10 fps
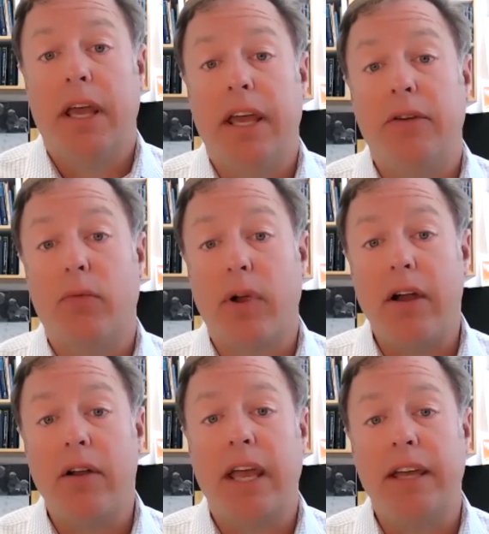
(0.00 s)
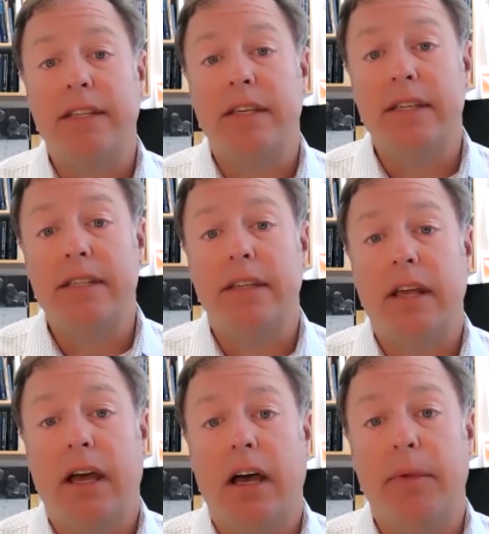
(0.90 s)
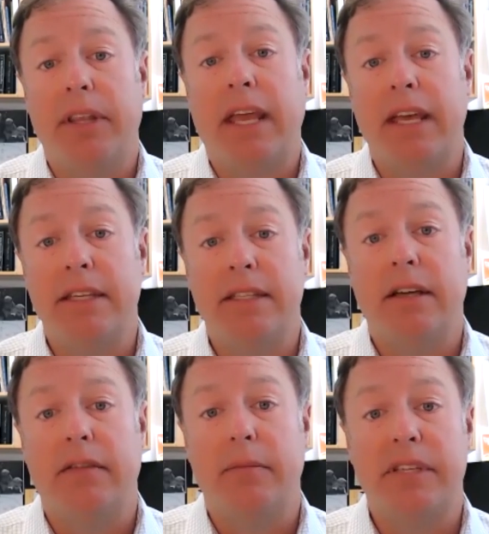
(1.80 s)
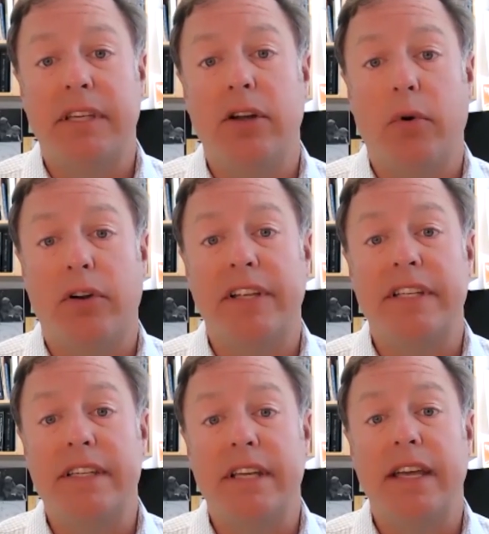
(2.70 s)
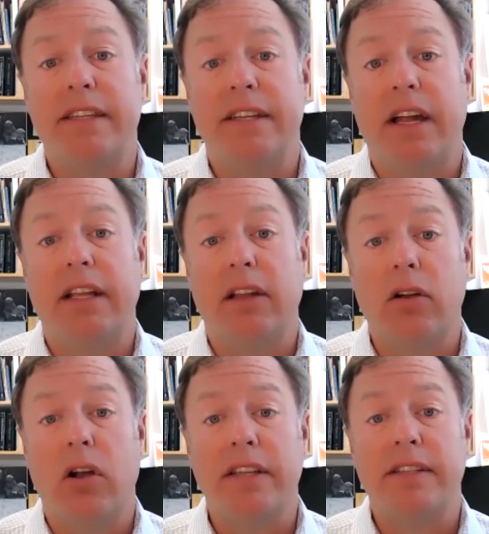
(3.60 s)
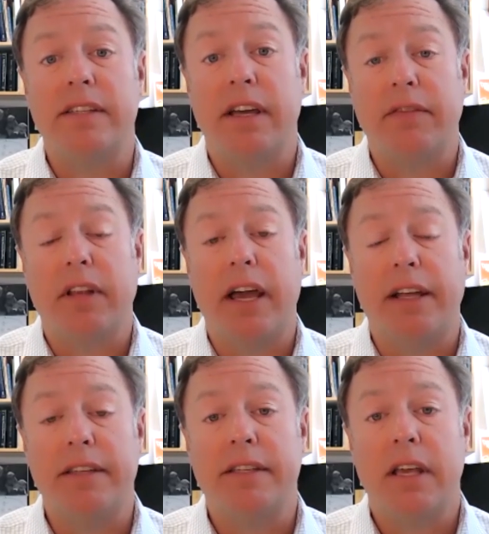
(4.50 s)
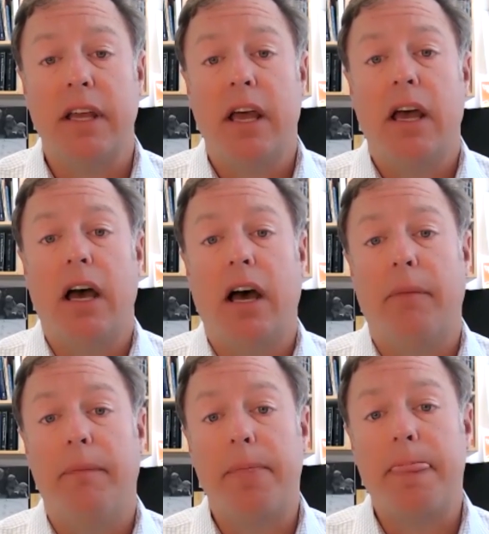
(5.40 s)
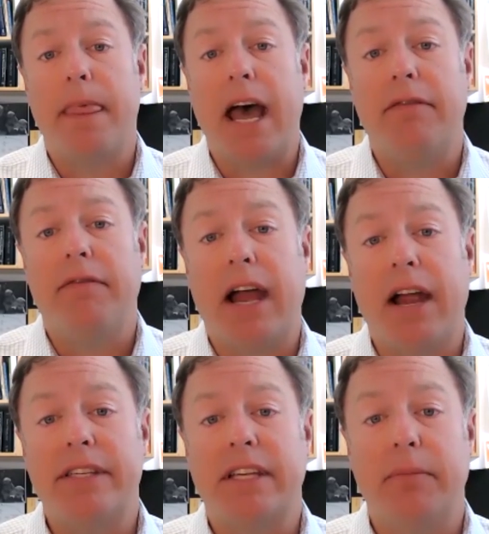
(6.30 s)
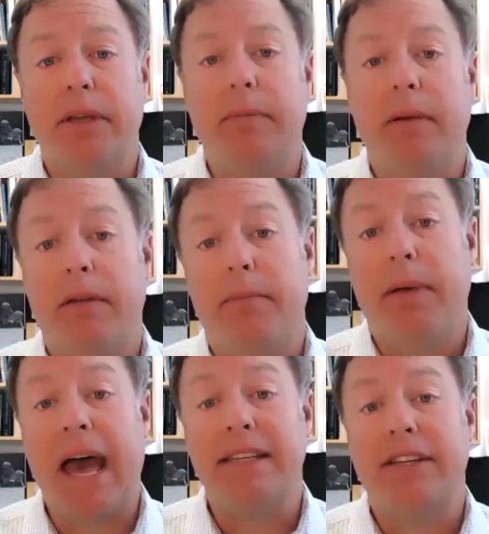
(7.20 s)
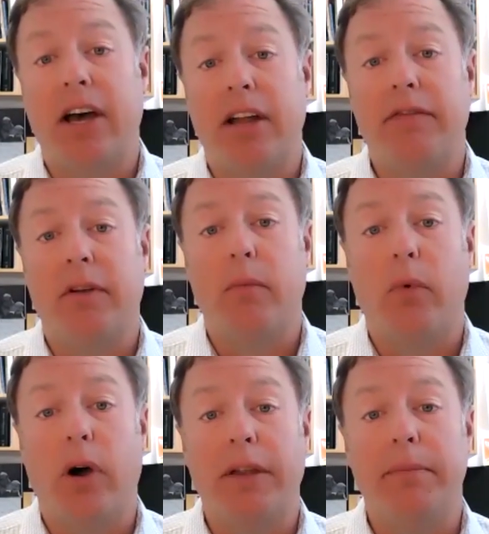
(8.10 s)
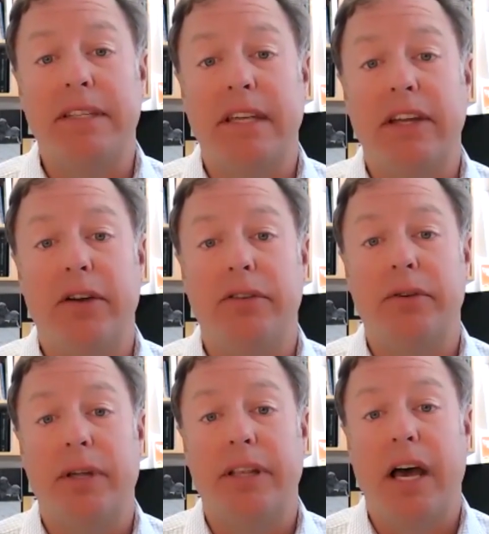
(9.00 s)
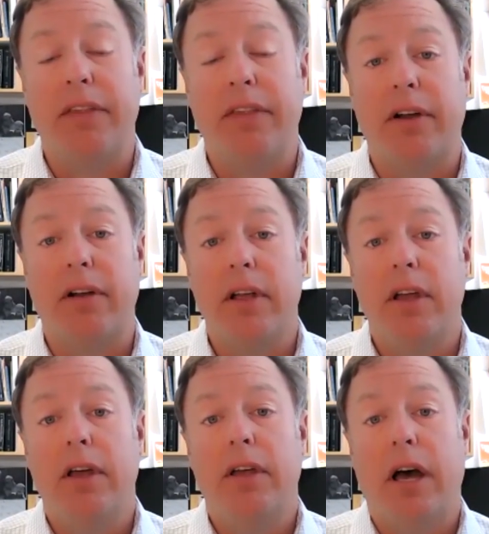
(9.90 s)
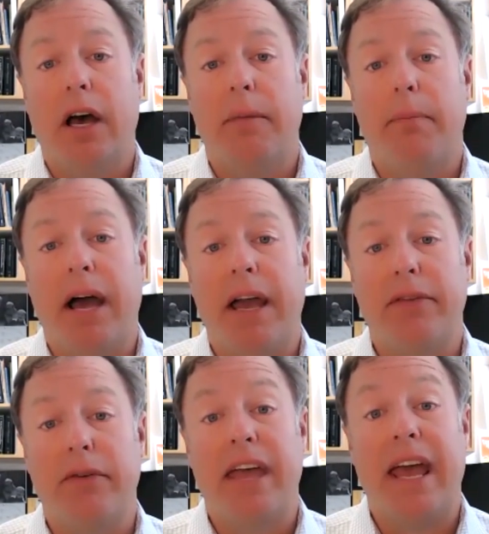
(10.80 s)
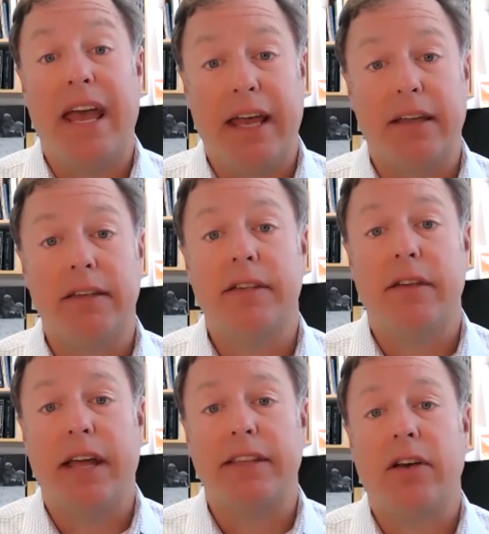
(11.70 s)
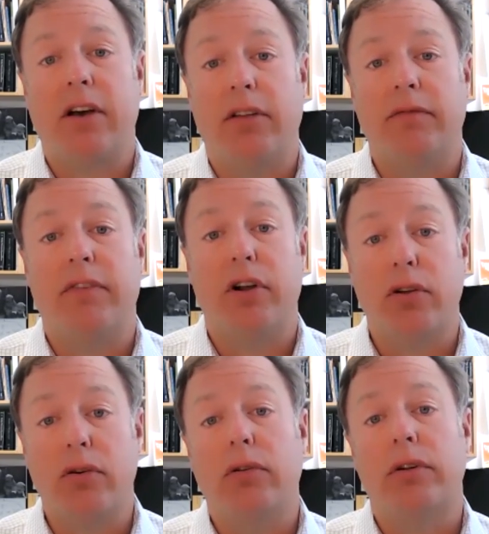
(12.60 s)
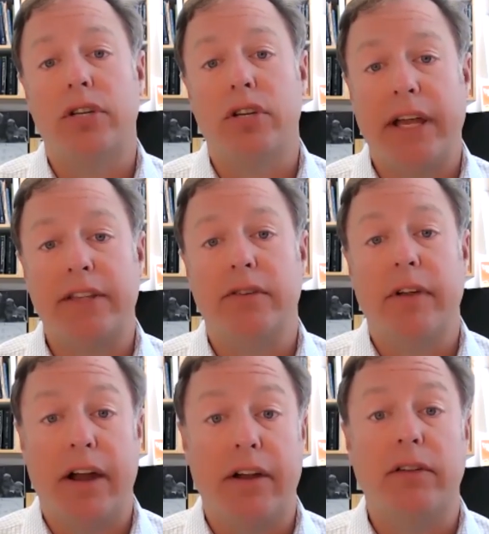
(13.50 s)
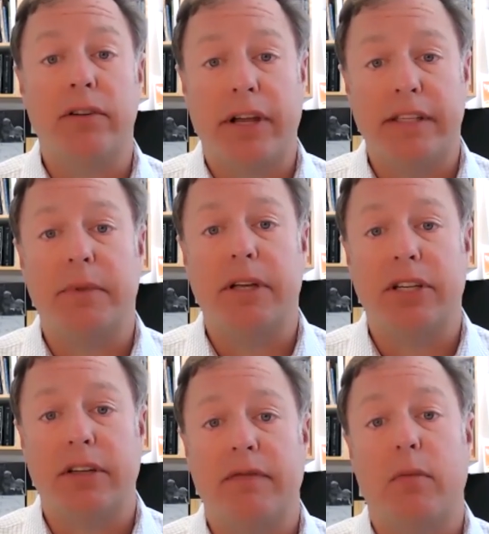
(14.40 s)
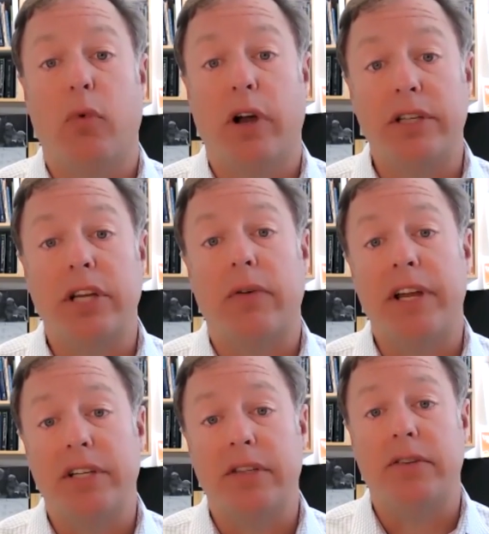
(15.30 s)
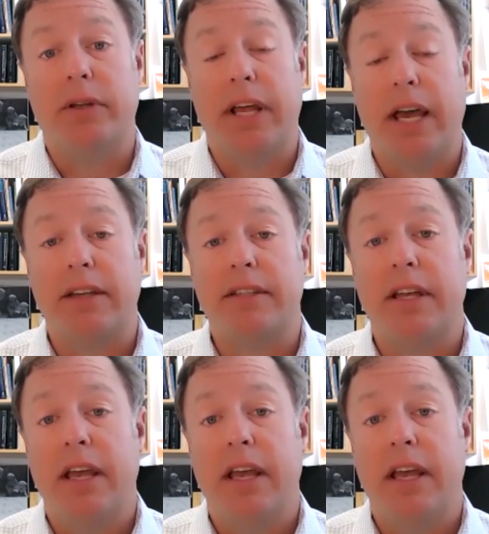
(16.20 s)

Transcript: In rare cases, in the case of a mosquito-borne disease I study, La Crosse encephalitis, that virus can be passed on from one mosquito to another through the eggs. So that's called vertical or transovarial transmission from one generation to the next.